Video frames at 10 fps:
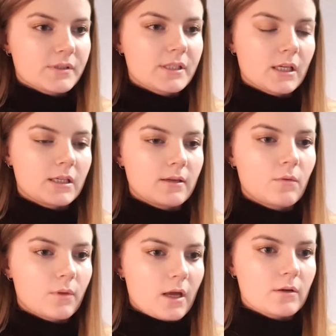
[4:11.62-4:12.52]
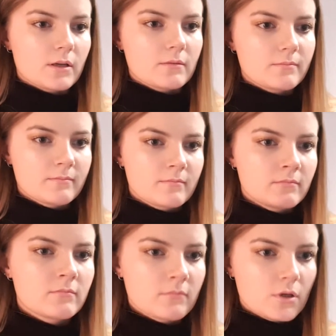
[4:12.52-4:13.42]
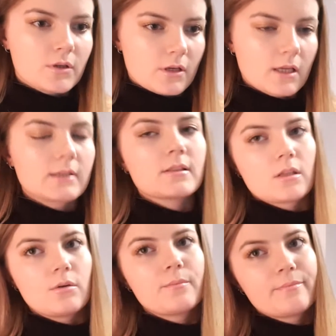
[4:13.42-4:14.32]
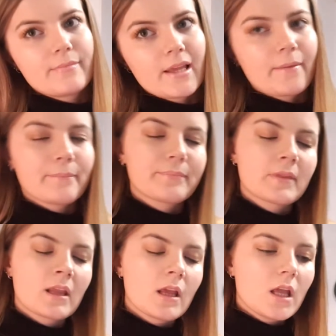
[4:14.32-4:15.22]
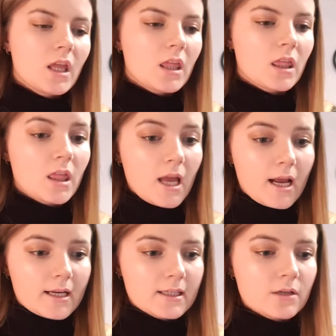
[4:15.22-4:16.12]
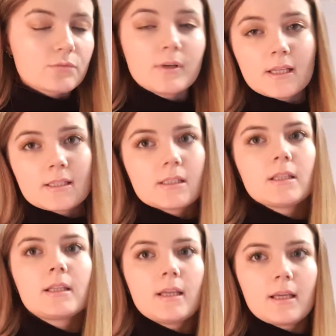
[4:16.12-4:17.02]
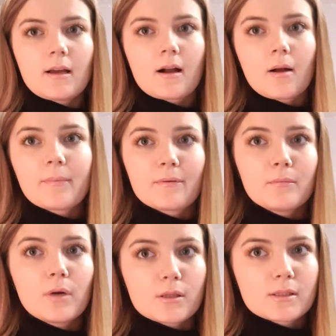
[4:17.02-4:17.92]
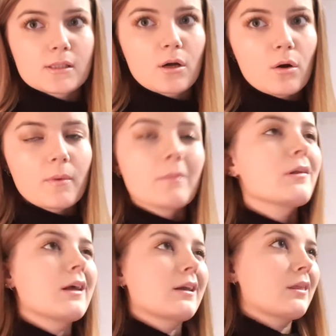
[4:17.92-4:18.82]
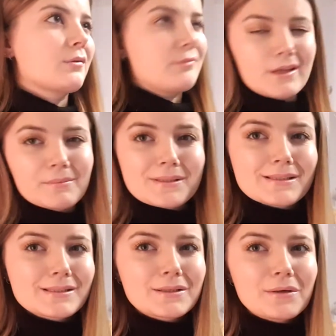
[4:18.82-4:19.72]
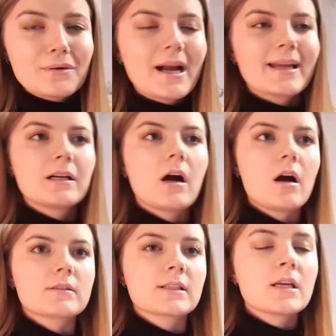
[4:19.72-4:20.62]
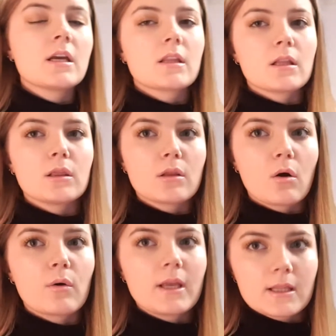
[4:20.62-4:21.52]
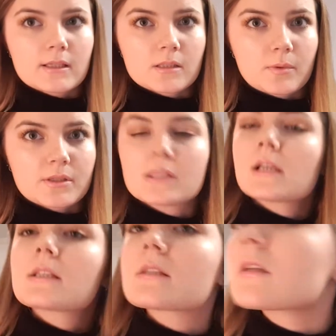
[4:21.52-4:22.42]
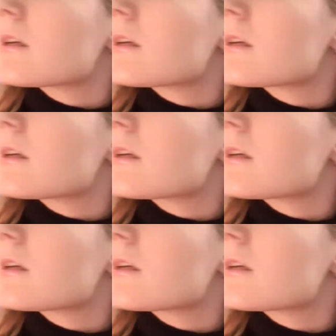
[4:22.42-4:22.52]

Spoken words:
in it without it hurting. So yeah. Then recently, a couple of months ago, maybe like 3 months ago, I got the low helix piercings,